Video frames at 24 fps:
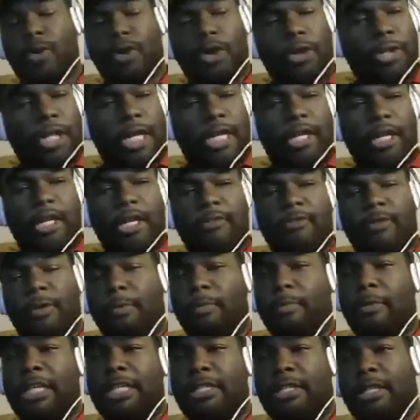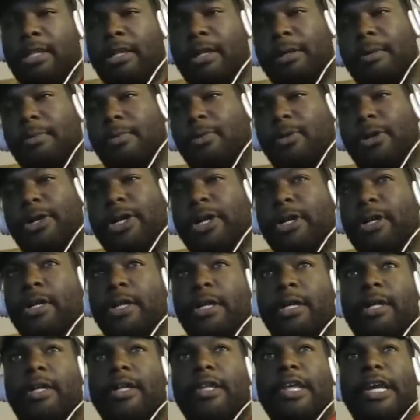they could even mix it up where
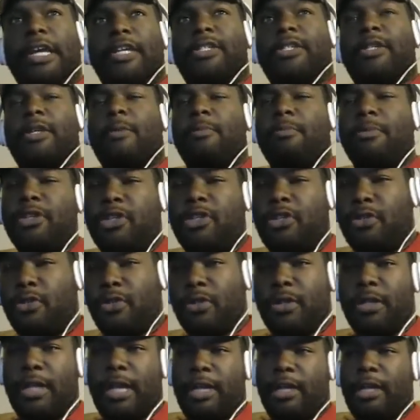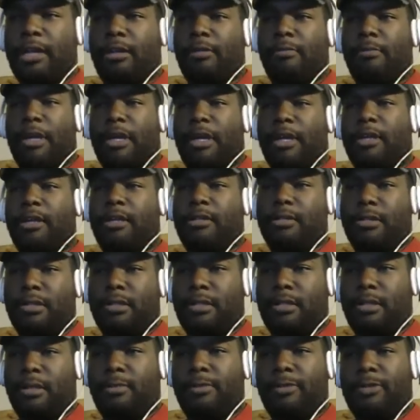like some missions are like Hitman and
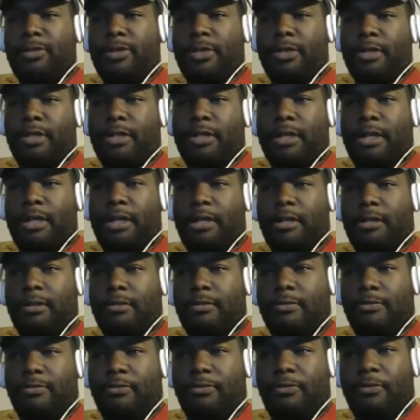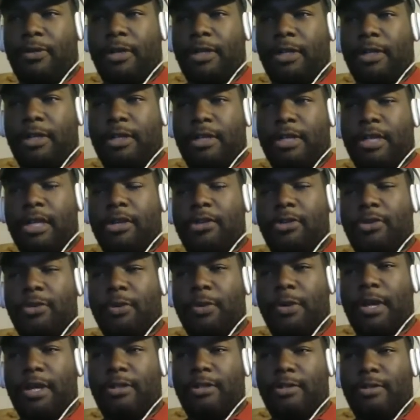some are just like fucking Dead to
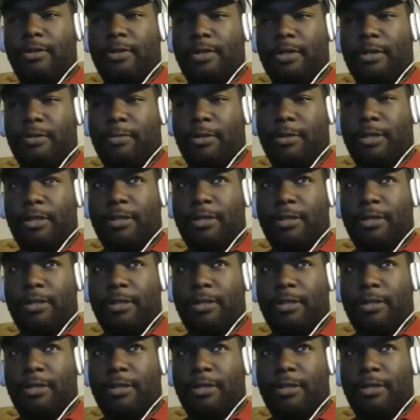Rights or something.